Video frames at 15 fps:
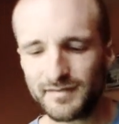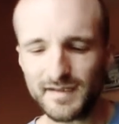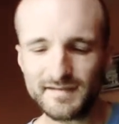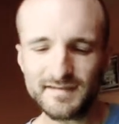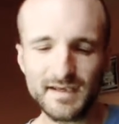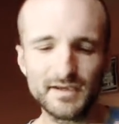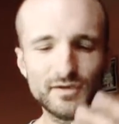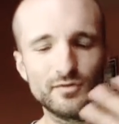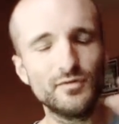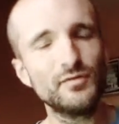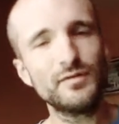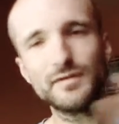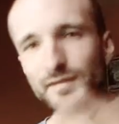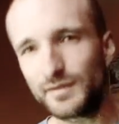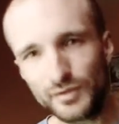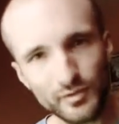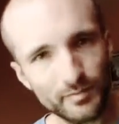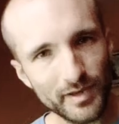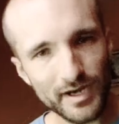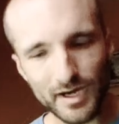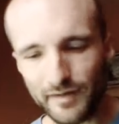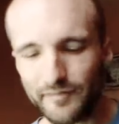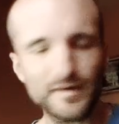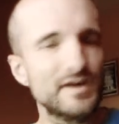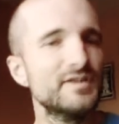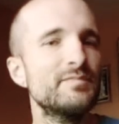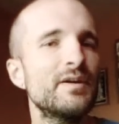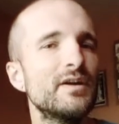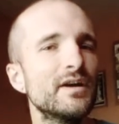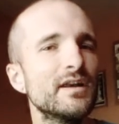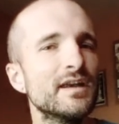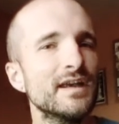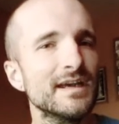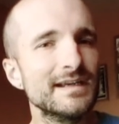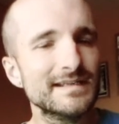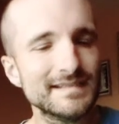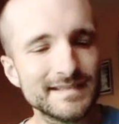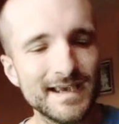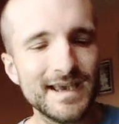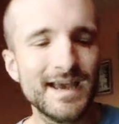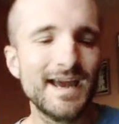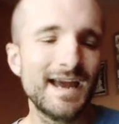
they send you the new pair, fresh pair of kicks,